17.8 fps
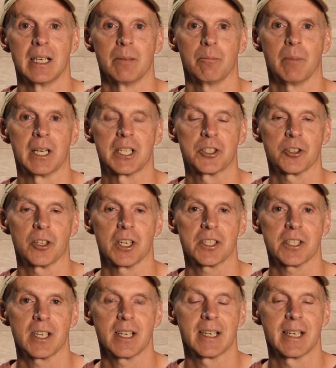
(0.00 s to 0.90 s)
my
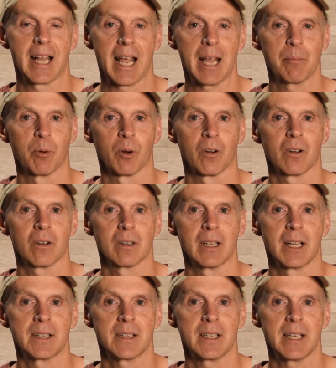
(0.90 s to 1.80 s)
trusted neighbor
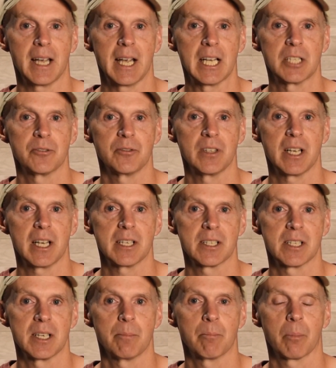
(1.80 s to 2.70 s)
let the
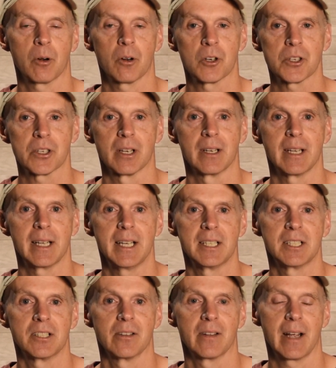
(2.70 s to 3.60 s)
HVAC person
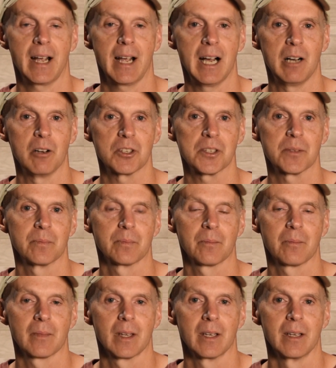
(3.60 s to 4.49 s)
into the house.
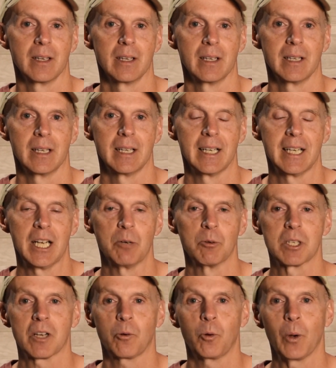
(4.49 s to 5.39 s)
It
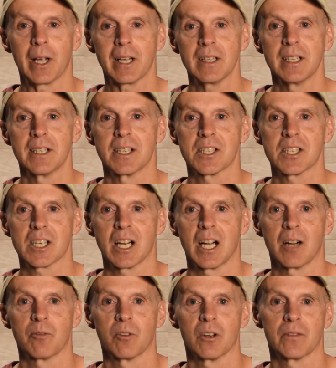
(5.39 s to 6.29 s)
was quickly
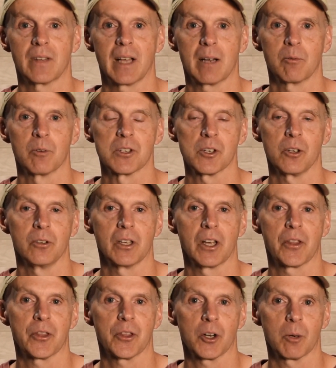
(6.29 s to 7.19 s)
discovered that it was only
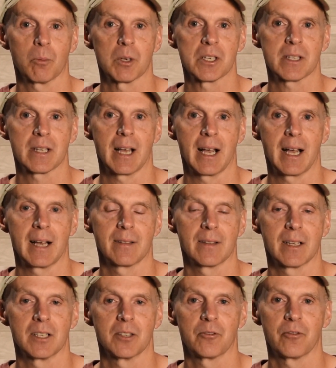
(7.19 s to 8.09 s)
a thermostat
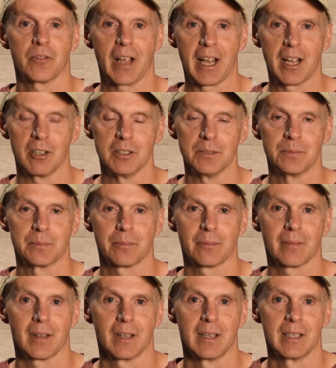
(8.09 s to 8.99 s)
that had failed.
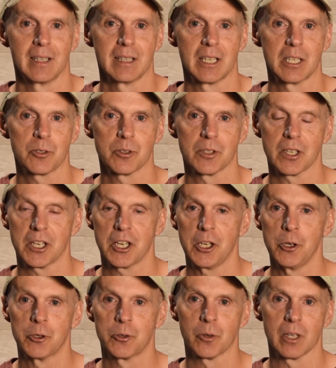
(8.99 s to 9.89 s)
This was a
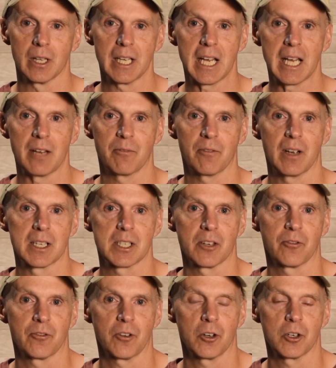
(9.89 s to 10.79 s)
huge relief, as
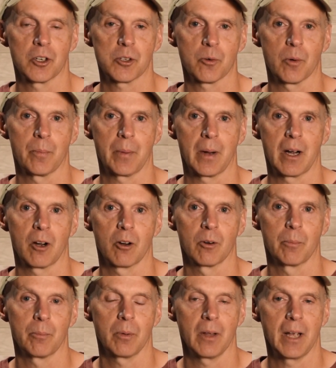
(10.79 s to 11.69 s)
a furnace repair or
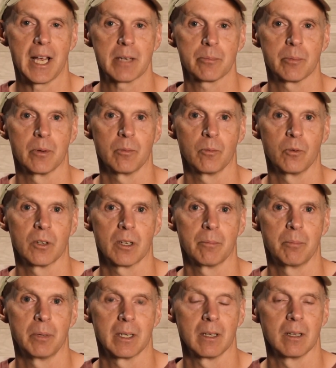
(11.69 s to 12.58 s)
replacement would
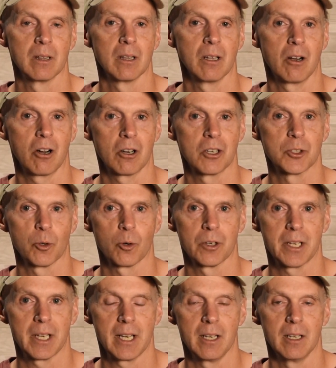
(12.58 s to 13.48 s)
have been a large
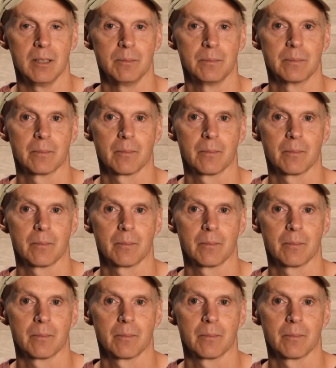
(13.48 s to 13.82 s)
ordeal.